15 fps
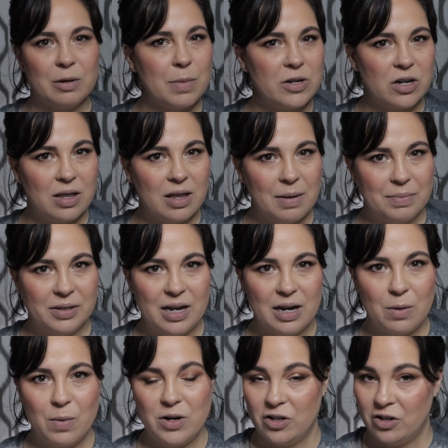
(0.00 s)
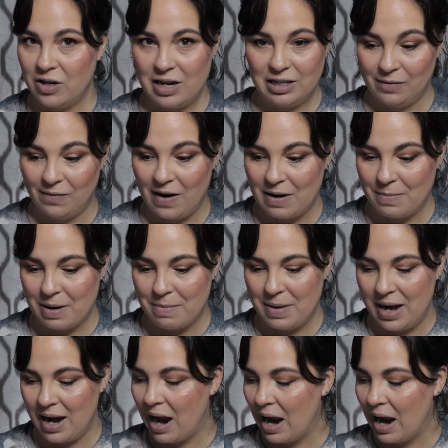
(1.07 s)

so much a lipstick, which is fine by me.